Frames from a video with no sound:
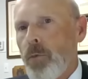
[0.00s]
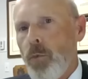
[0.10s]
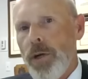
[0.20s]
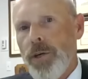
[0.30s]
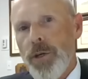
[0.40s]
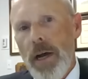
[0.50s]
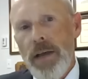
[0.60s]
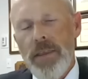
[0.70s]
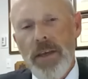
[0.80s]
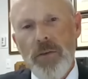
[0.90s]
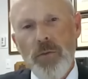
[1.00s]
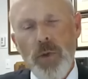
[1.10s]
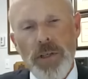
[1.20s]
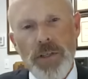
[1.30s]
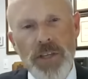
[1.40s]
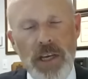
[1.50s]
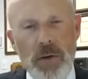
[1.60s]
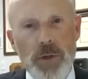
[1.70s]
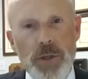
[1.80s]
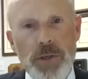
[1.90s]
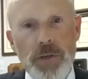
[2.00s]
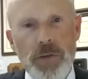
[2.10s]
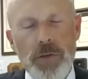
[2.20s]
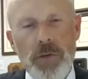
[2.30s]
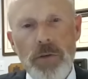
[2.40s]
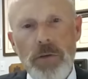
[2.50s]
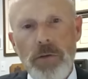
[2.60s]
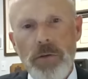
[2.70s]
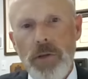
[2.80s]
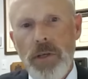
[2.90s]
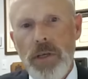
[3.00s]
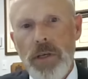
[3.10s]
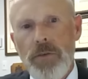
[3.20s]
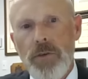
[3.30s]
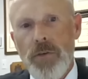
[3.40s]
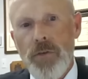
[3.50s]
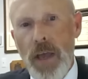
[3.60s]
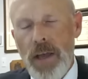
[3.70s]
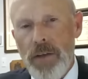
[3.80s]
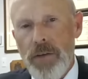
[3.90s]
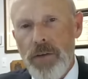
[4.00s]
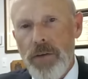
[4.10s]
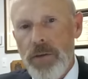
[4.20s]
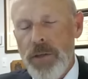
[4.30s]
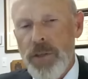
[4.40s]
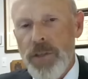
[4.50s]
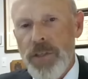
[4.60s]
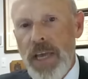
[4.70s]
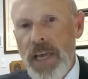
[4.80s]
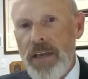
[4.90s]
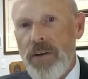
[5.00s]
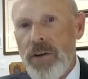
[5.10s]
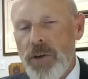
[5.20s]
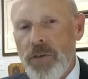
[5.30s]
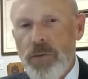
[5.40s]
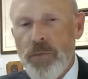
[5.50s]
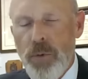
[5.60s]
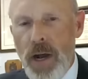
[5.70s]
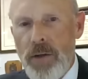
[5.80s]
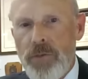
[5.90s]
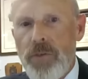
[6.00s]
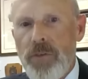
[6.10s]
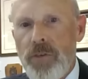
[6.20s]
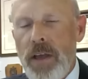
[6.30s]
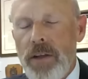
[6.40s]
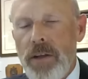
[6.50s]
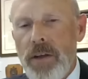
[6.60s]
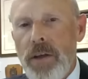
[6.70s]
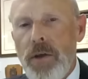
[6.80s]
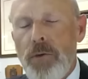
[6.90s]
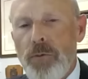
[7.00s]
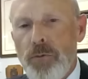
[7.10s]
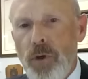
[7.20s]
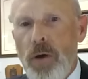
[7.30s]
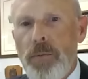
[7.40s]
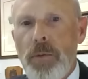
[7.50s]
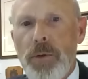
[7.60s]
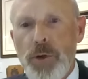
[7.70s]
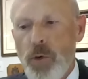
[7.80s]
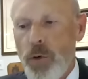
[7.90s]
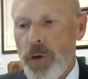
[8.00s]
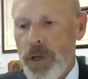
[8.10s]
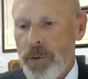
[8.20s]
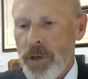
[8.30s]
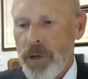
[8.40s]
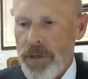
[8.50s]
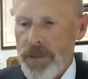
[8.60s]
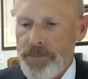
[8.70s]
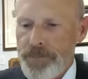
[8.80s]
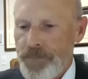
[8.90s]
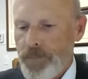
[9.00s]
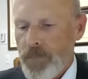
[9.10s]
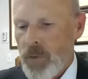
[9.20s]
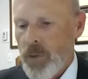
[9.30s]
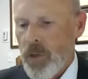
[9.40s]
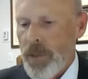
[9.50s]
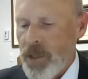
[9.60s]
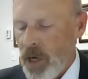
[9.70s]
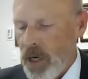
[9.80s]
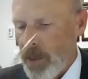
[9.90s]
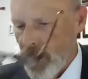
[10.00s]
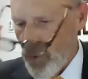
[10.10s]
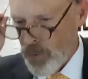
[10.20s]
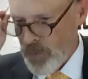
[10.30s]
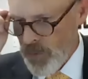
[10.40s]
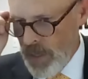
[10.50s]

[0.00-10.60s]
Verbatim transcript: which I think is what distinguishes the dissent, Justice Kagan and Justice Brown's dissent, from the majority opinion. So let me talk about the court's